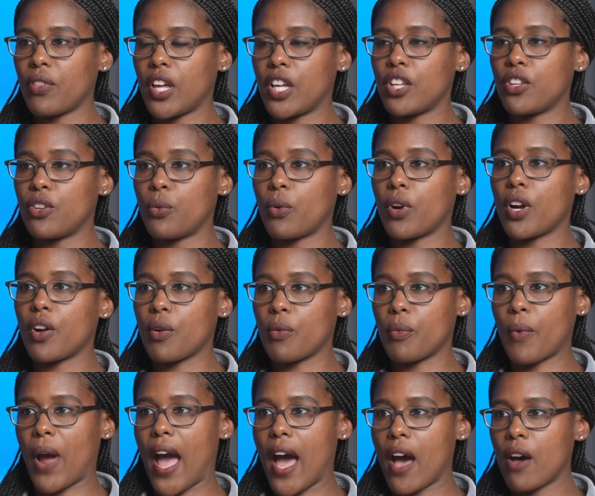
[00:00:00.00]
that you are
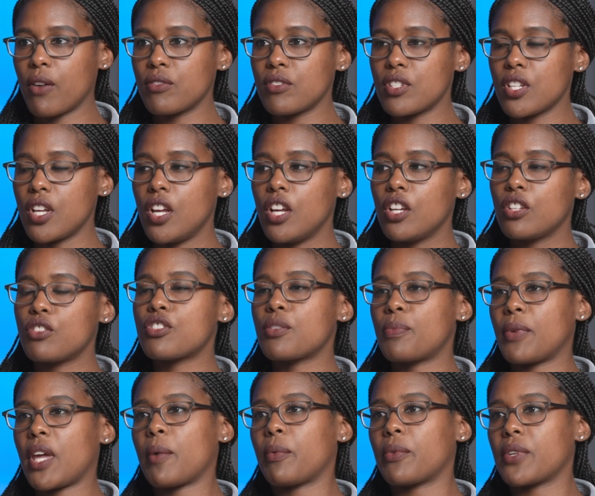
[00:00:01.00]
around, you
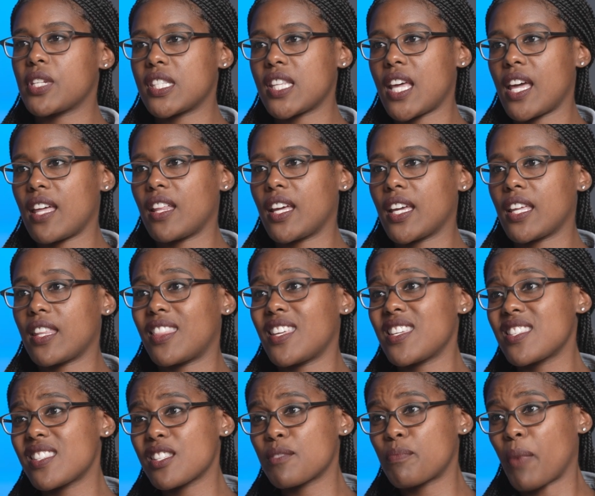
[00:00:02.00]
should be able to say, like,
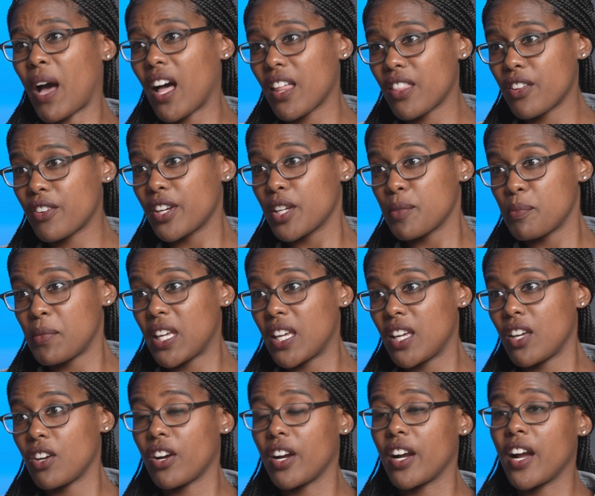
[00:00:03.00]
this is bothering
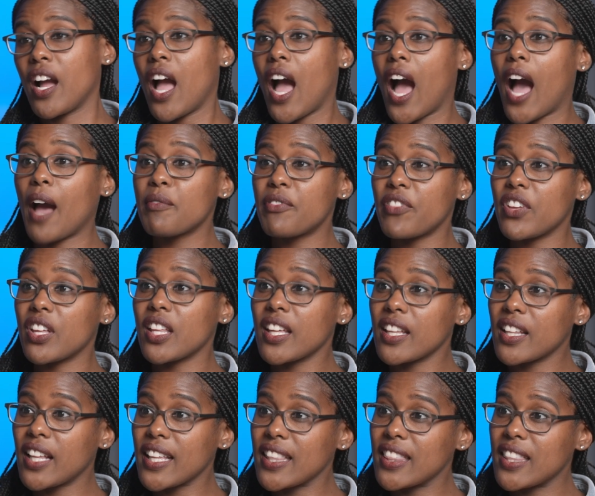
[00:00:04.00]
me, or I'm
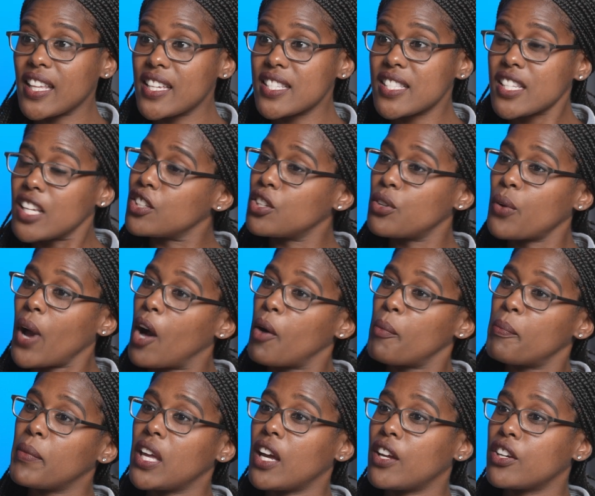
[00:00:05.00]
feeling like this. Can you
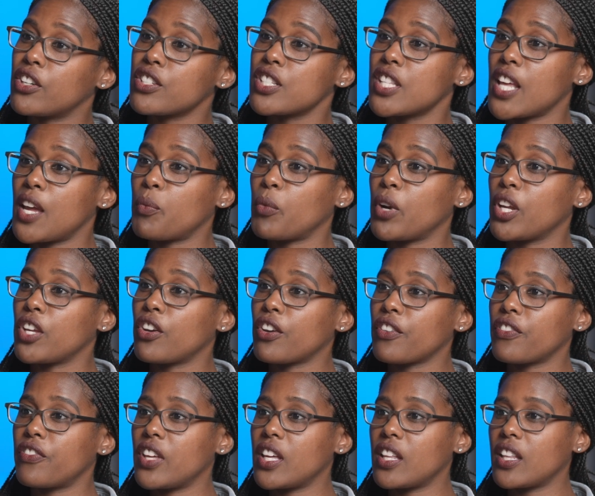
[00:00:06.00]
help me understand what
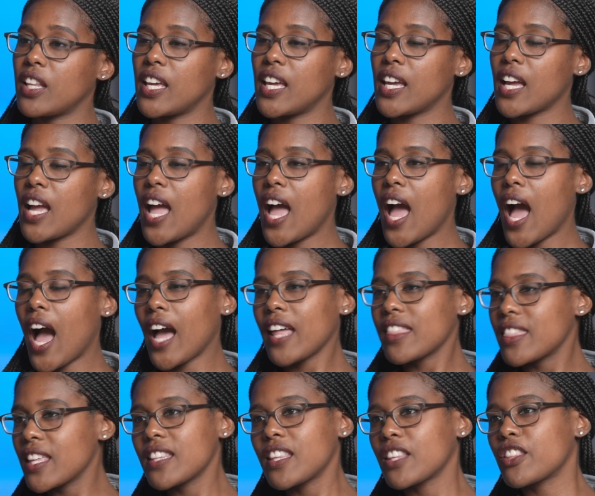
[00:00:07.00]
you're feeling? I
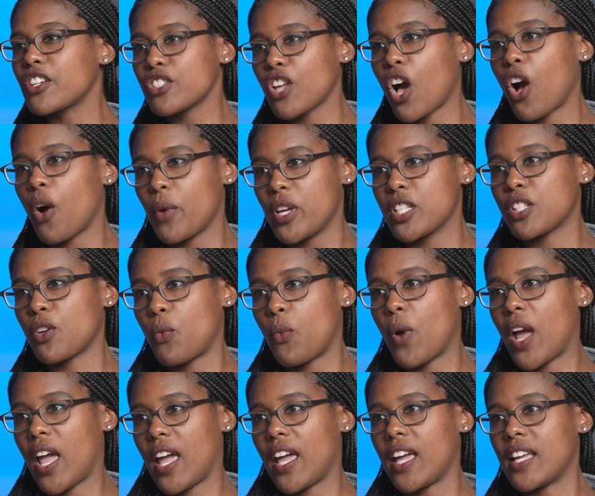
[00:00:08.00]
think that there's always a
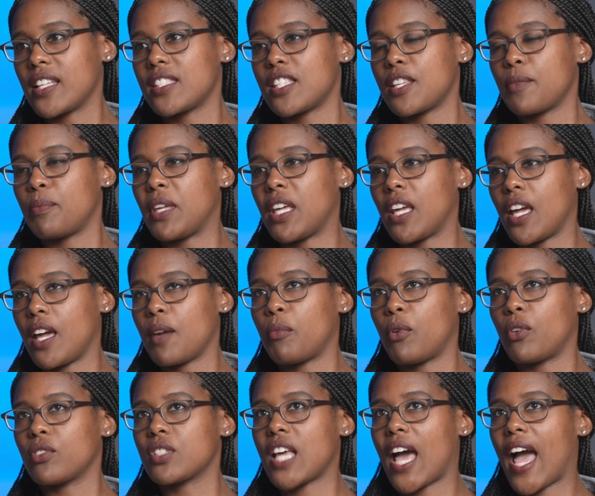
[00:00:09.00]
way to be
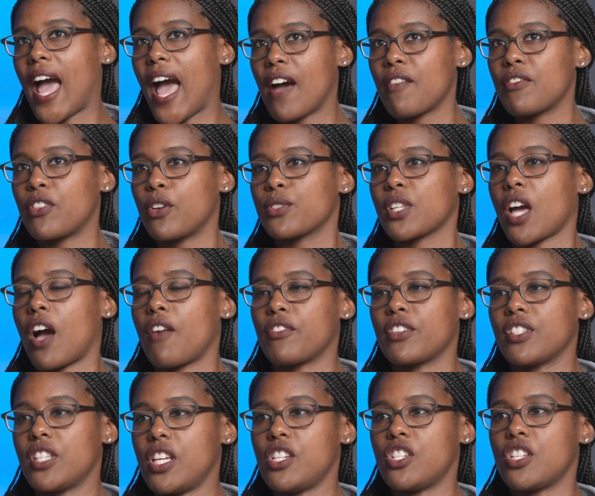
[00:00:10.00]
able to have those
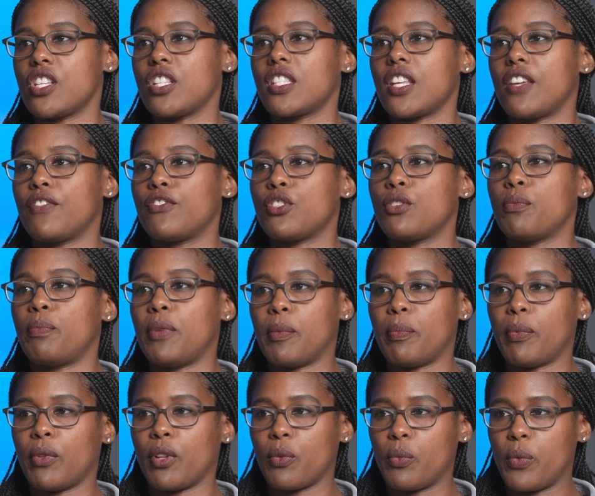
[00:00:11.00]
conversations if two
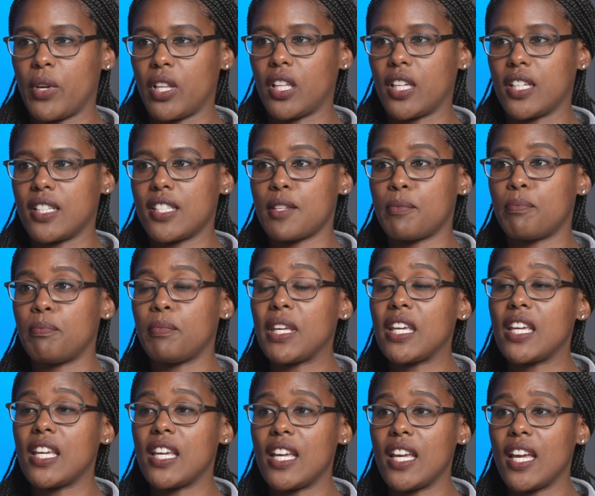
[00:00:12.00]
people are willing to
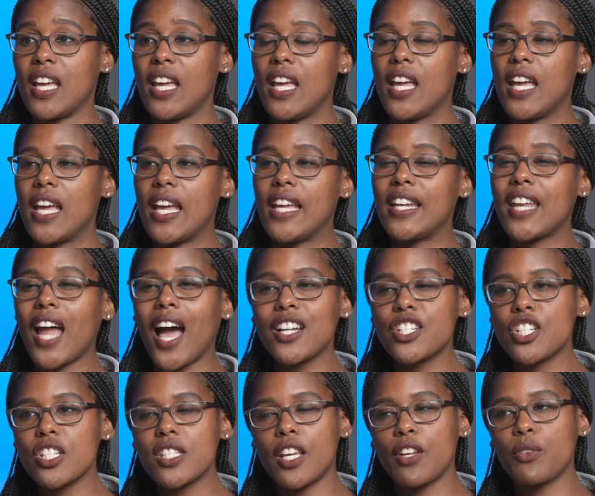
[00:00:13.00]
be
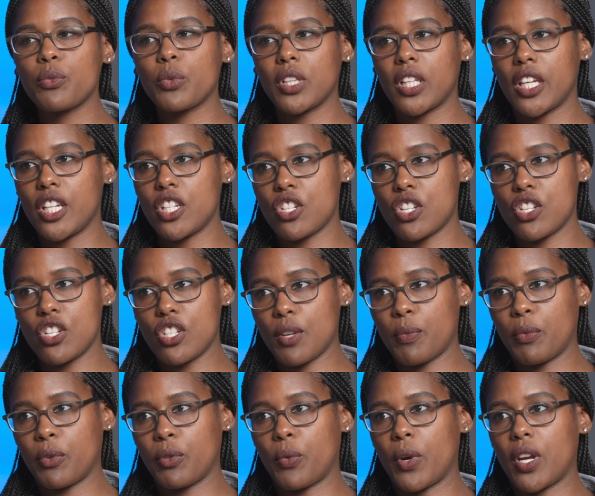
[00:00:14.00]
not just in
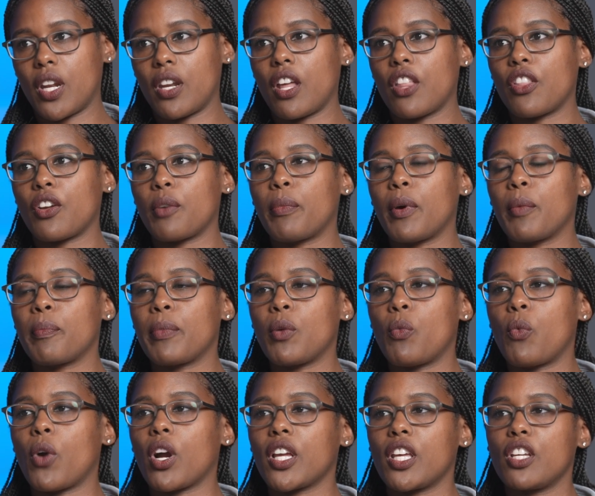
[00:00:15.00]
relationship with one another, but be
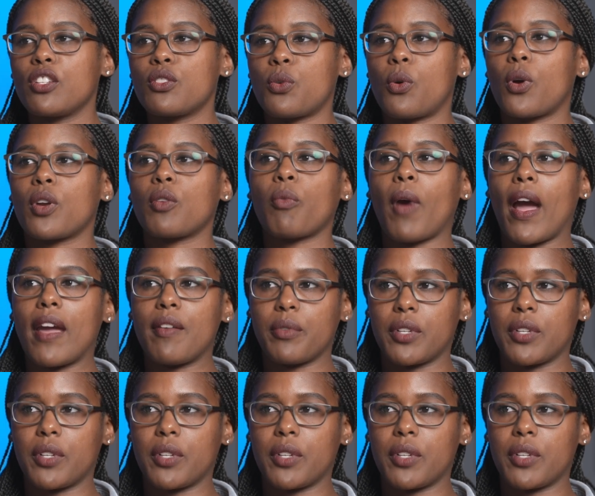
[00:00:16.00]
working toward right